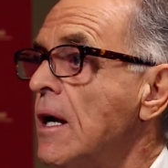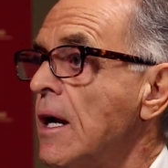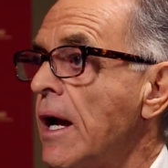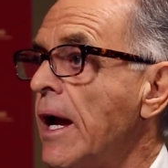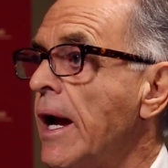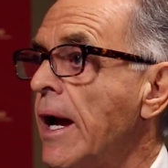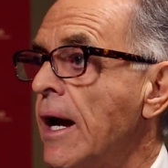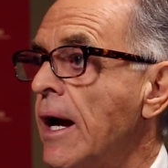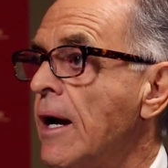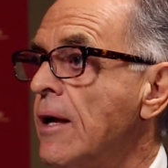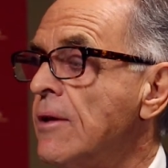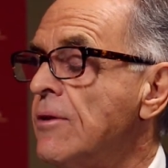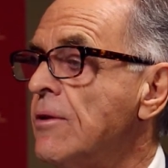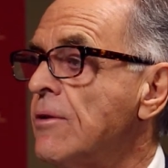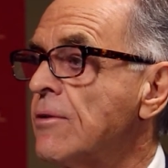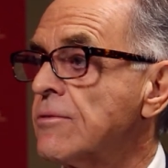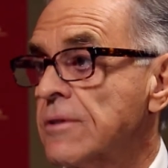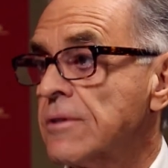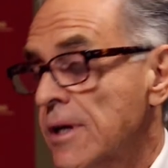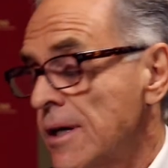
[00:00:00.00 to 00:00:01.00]

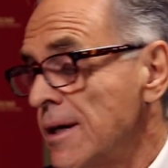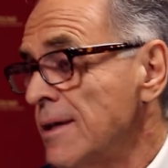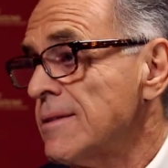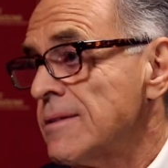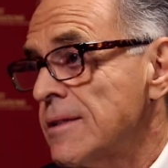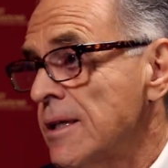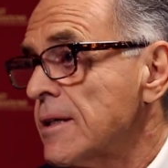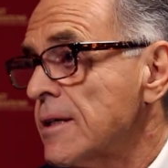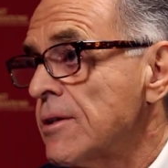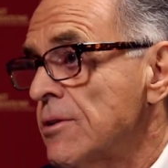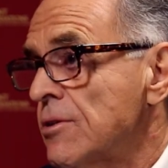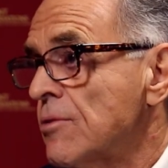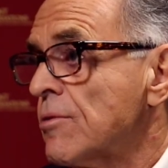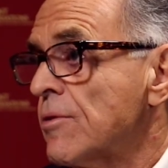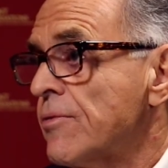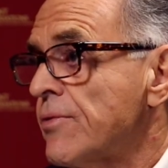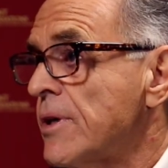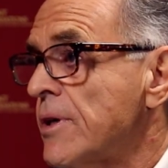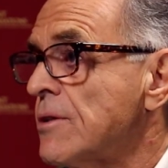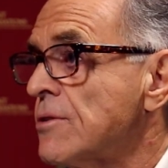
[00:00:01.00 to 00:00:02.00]
and they're kind of taking their
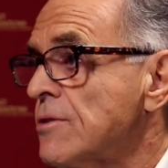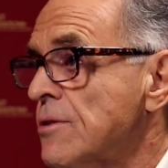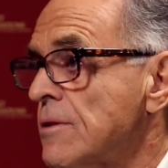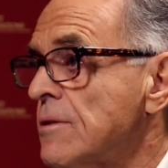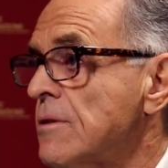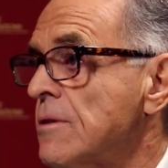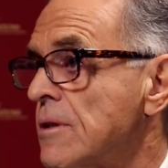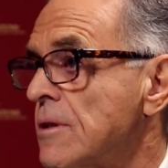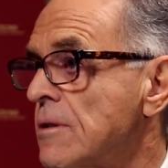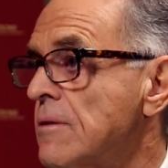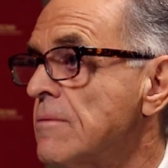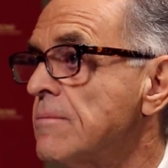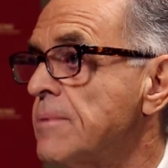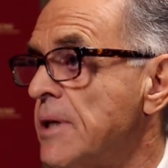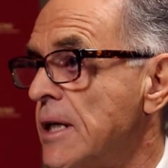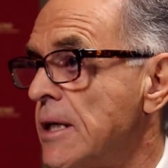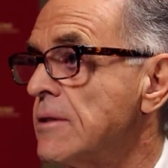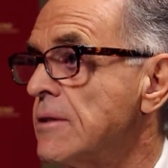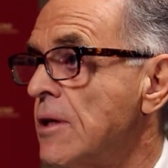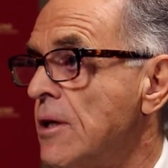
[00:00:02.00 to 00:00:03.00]
revenge a little
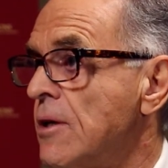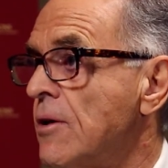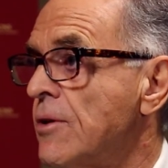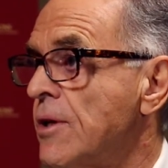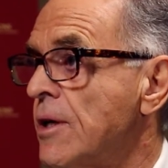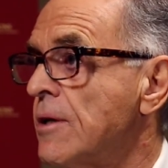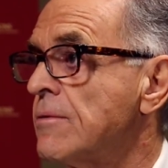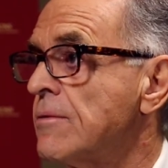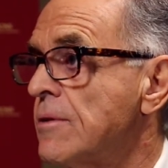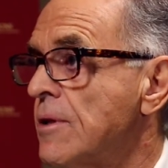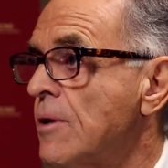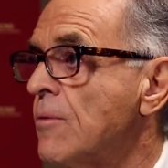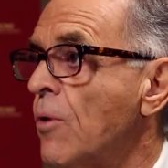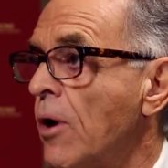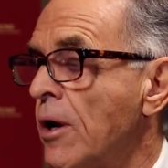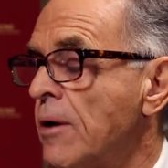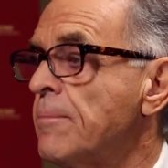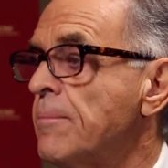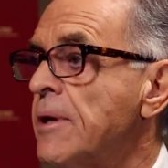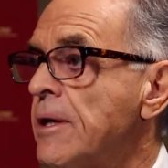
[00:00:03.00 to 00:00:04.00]
bit. They want
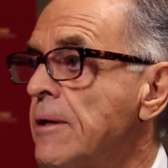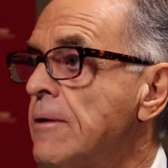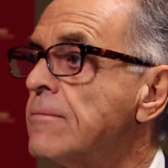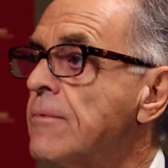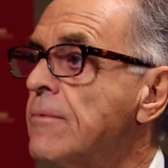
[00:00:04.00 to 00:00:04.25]
to be.